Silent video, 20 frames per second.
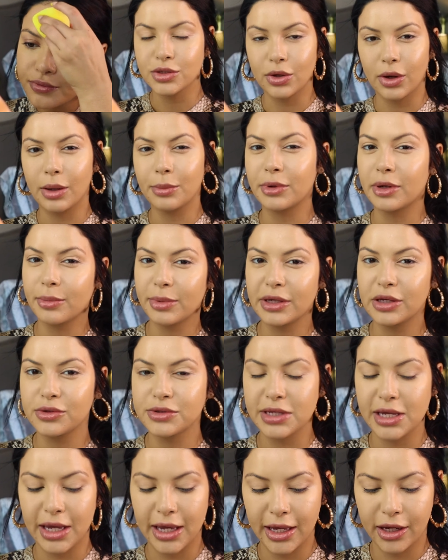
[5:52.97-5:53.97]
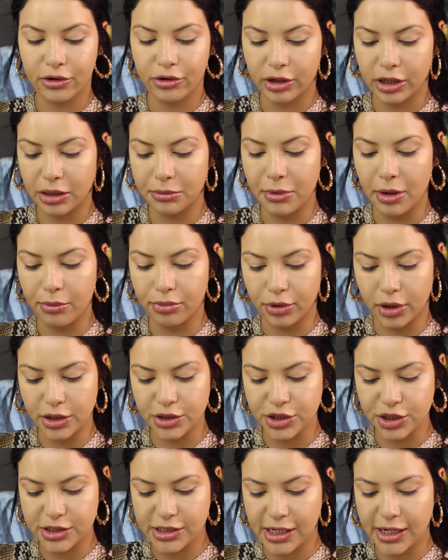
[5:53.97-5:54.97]
So I'm gonna be using a cream
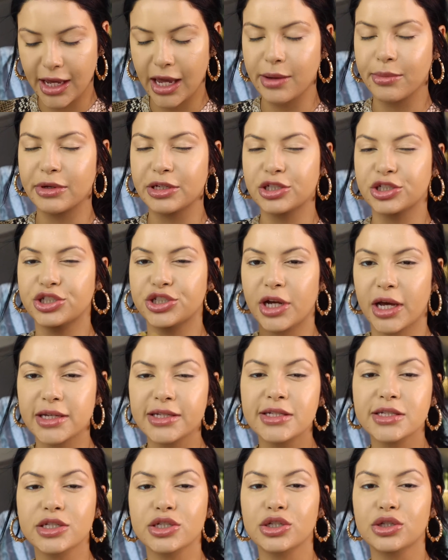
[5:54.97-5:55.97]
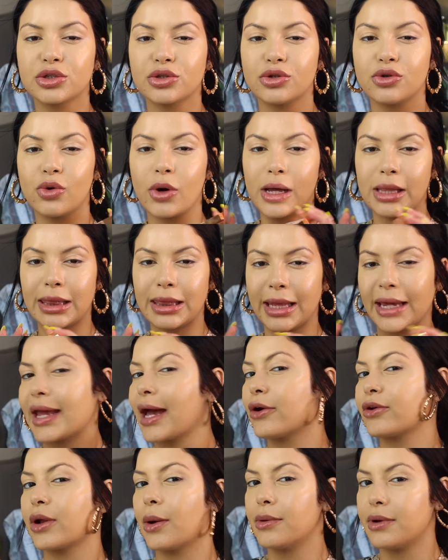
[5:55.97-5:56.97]
bronzer today, but just to lay
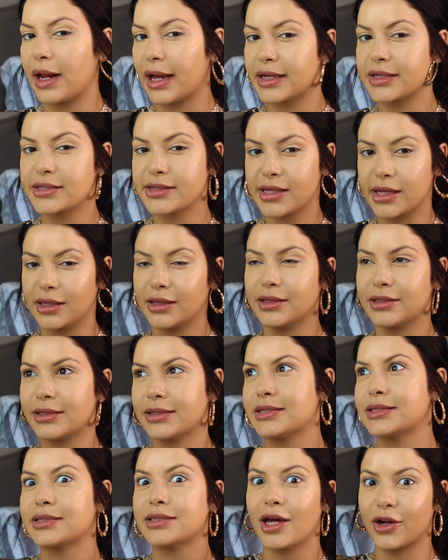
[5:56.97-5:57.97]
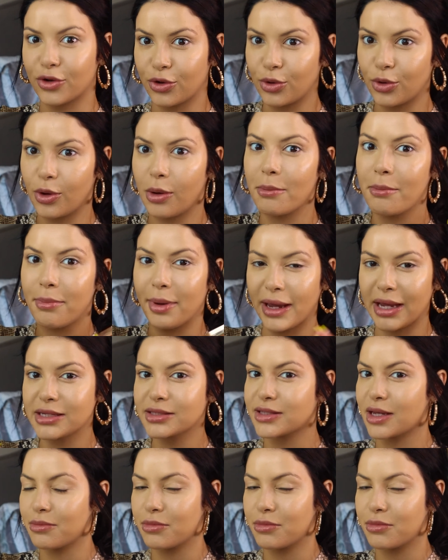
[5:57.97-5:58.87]
out a nice subtle base.